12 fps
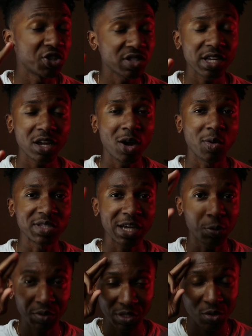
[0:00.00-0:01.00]
and just like always,
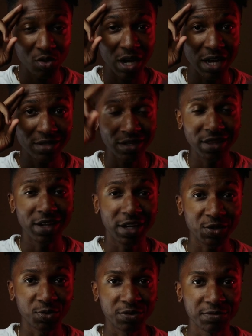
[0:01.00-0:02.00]
I will see you guys in
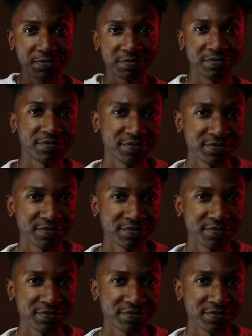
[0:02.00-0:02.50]
the next one.